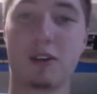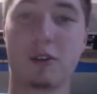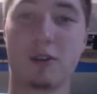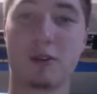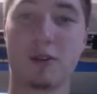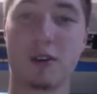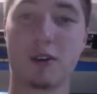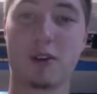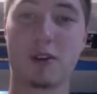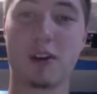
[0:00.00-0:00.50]
you
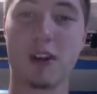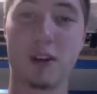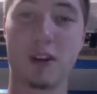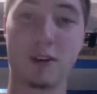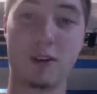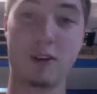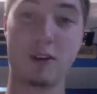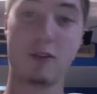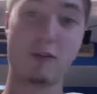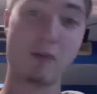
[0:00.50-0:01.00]
were going, and
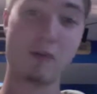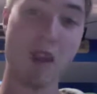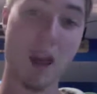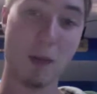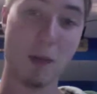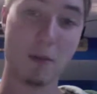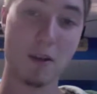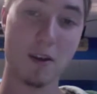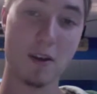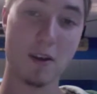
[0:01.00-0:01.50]
you'd have a
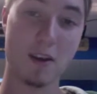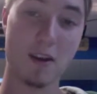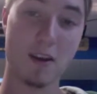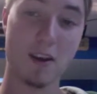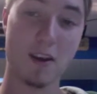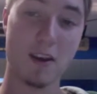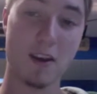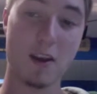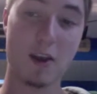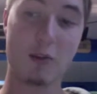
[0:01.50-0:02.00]
map.
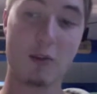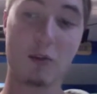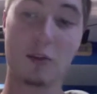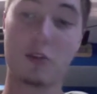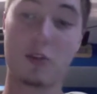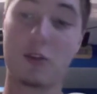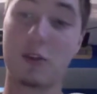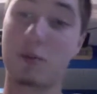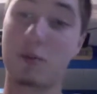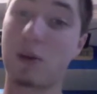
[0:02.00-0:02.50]

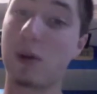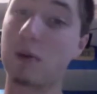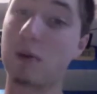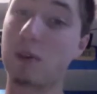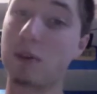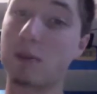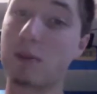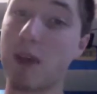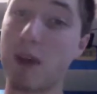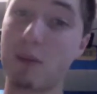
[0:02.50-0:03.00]
See, the problem
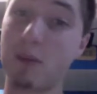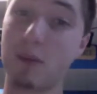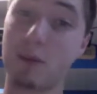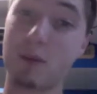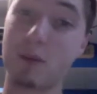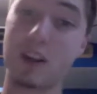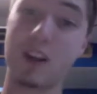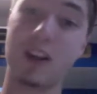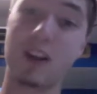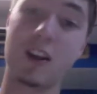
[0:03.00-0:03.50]
with the map would
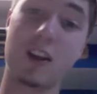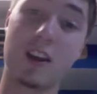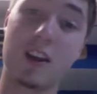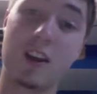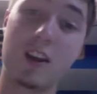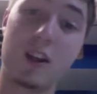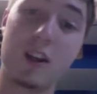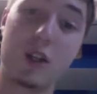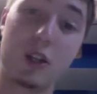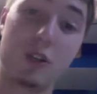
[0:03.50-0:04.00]
be
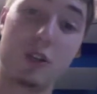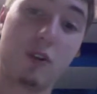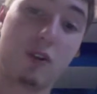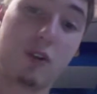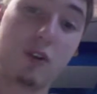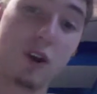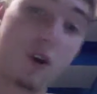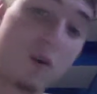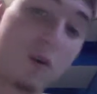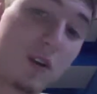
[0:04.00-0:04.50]
you
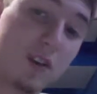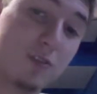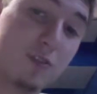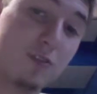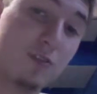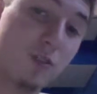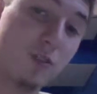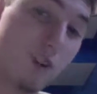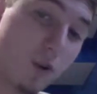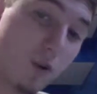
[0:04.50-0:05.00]
don't always
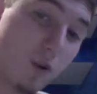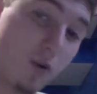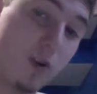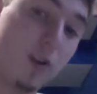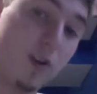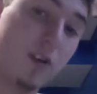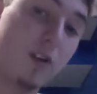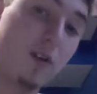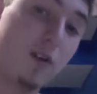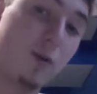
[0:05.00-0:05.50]

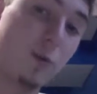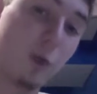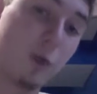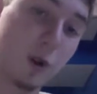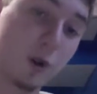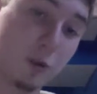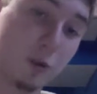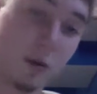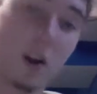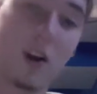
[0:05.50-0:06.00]
know
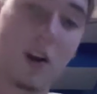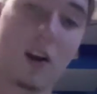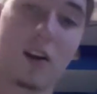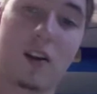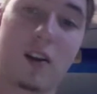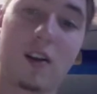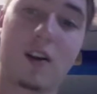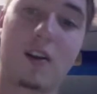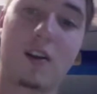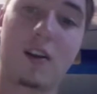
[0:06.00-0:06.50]
where you
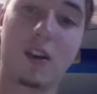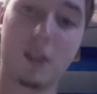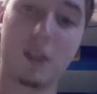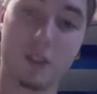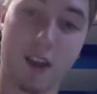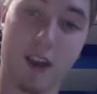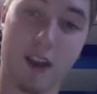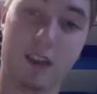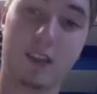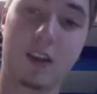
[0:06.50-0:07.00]
are
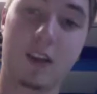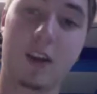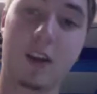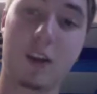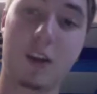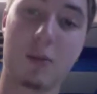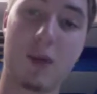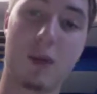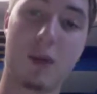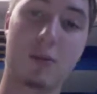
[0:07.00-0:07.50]
exactly
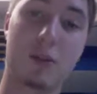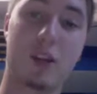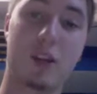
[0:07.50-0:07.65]
on the map.